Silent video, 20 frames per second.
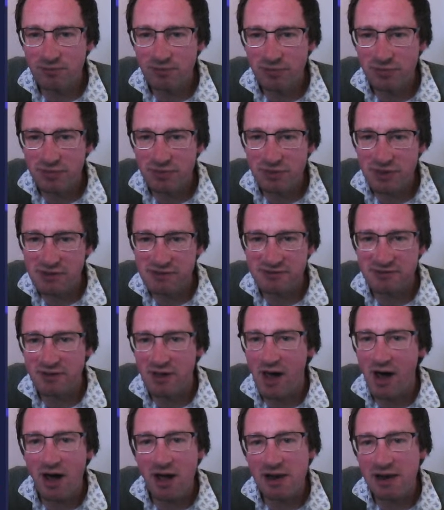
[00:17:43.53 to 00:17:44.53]
this
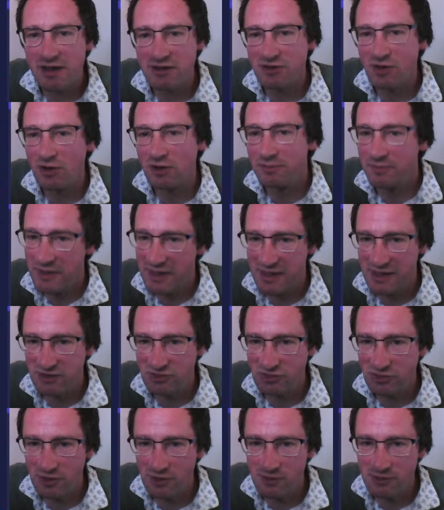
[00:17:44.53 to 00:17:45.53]
highlight column here
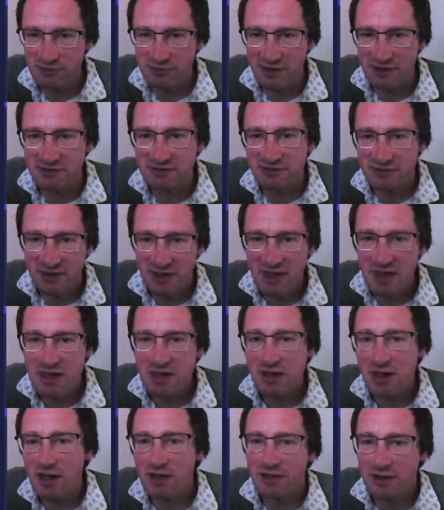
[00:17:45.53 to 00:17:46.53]
shows us
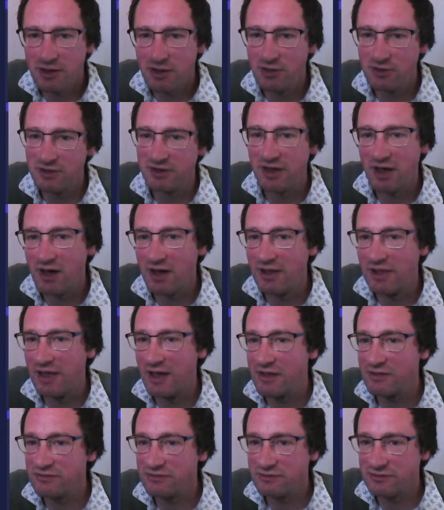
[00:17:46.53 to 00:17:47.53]
color-coded
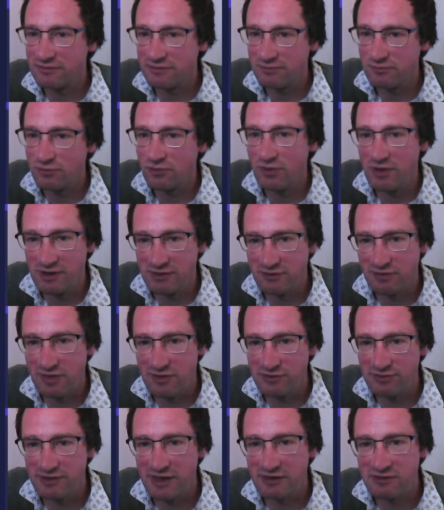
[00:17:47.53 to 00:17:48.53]
highlights for each of
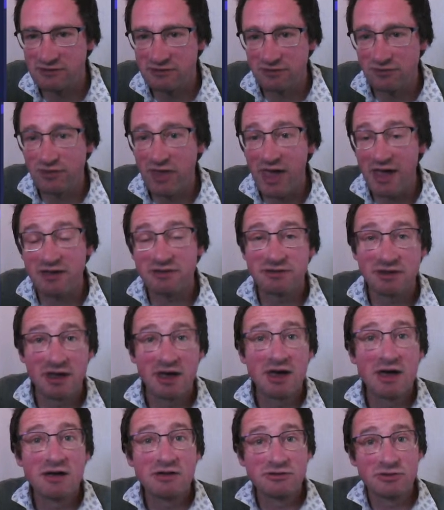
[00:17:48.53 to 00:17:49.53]
those sections of text,
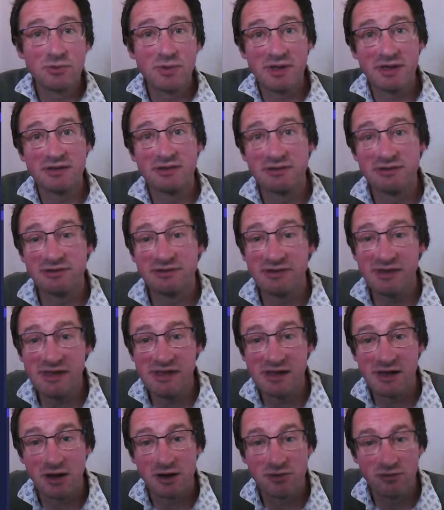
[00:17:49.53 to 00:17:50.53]
so we can
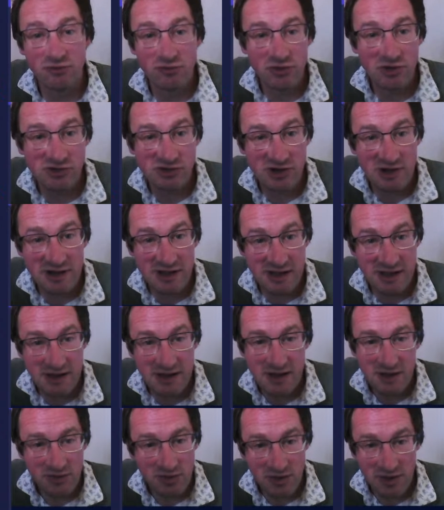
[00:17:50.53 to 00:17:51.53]
see kind of visually
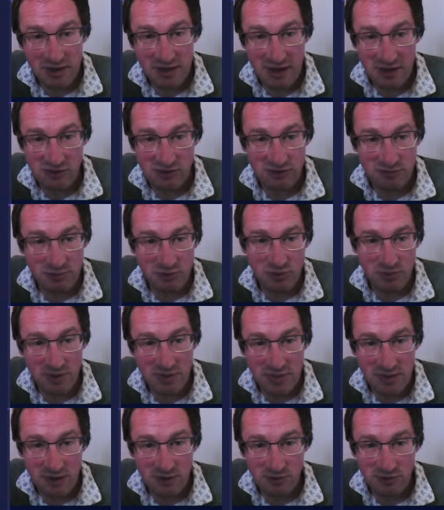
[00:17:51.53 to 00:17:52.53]
the connections
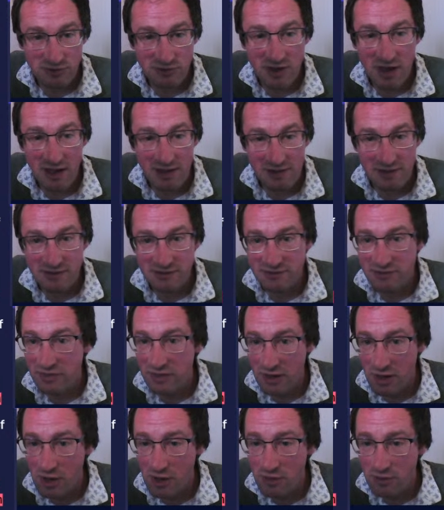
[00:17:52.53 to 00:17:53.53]
between those colors and the
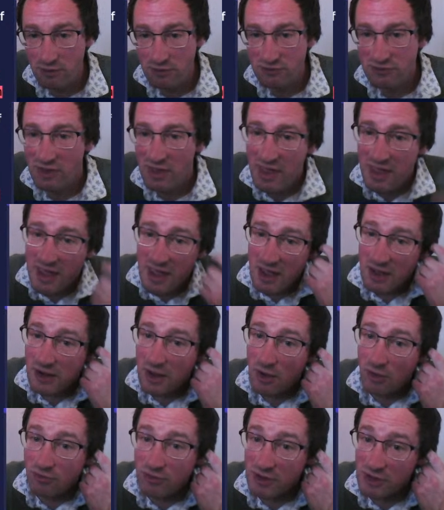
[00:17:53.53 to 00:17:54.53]
codes. And
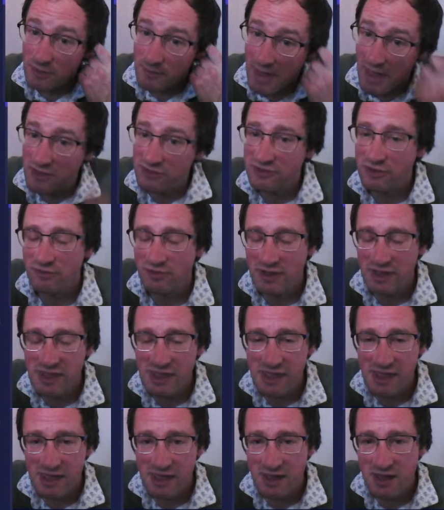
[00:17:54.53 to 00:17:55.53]
hovering your mouse over
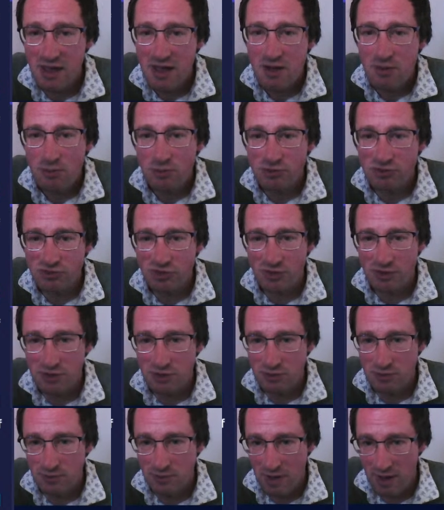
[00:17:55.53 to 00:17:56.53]
here will show
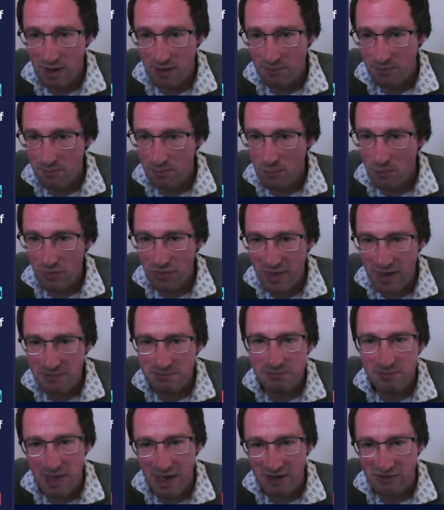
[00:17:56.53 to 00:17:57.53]
you what
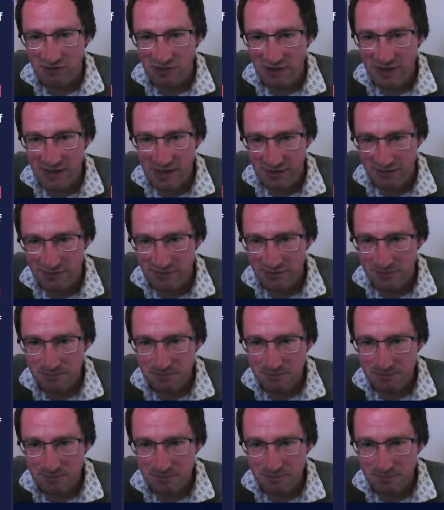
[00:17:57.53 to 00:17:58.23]
that actually is.